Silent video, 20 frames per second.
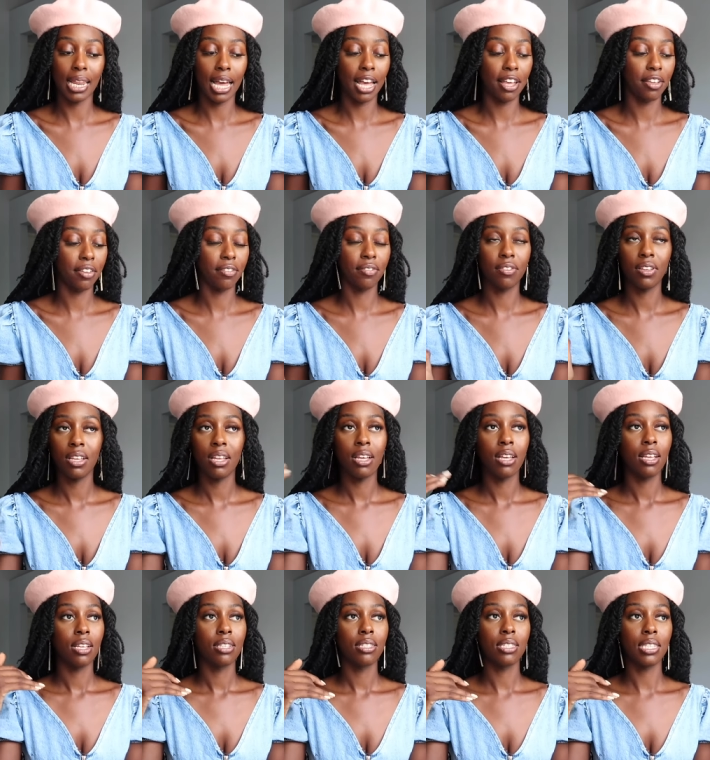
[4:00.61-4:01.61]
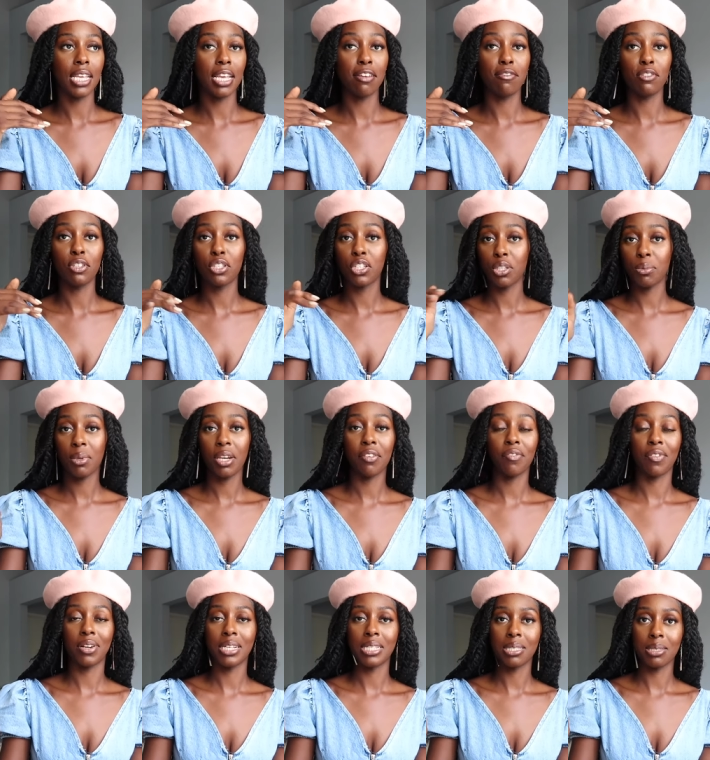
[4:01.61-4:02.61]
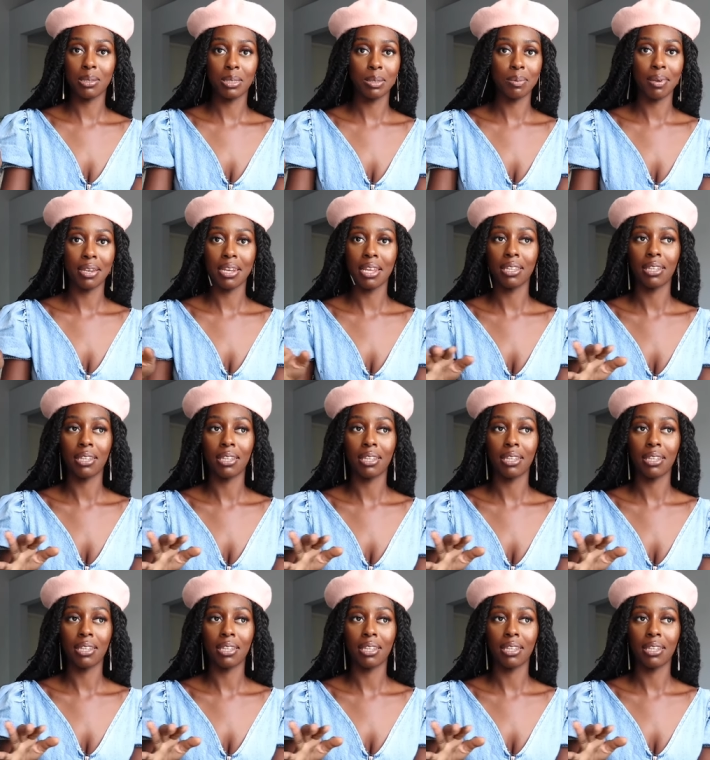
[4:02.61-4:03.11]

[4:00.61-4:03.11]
I've saved so many friends in spending